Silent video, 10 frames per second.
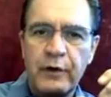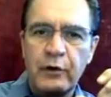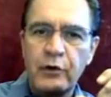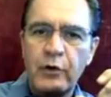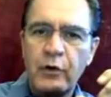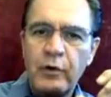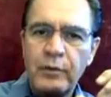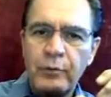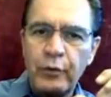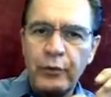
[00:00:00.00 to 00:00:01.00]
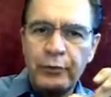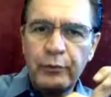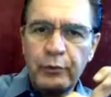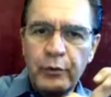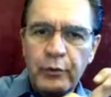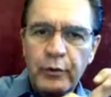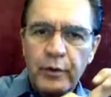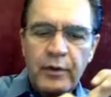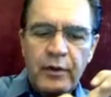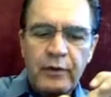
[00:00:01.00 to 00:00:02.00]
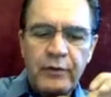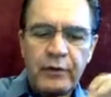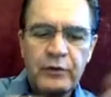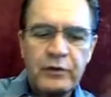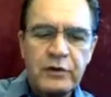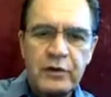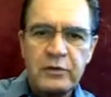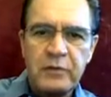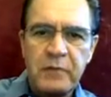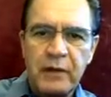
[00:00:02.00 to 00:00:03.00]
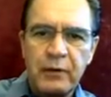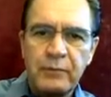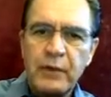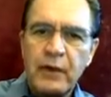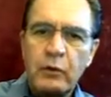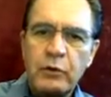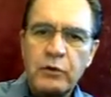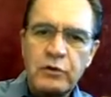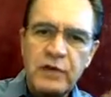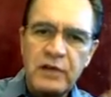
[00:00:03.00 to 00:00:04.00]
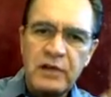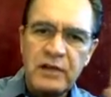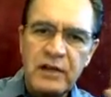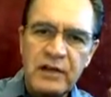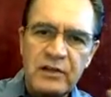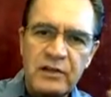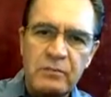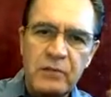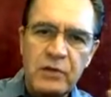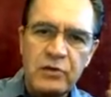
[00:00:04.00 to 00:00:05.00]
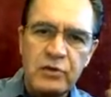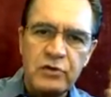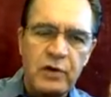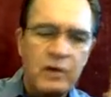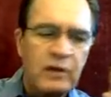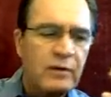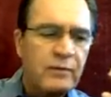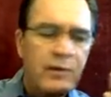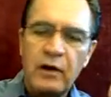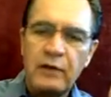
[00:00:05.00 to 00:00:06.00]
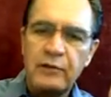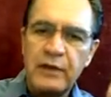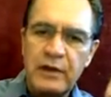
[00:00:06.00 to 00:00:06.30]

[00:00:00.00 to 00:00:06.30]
You're going to pull through the fingers in this manner, and what you're testing is the muscle strength of the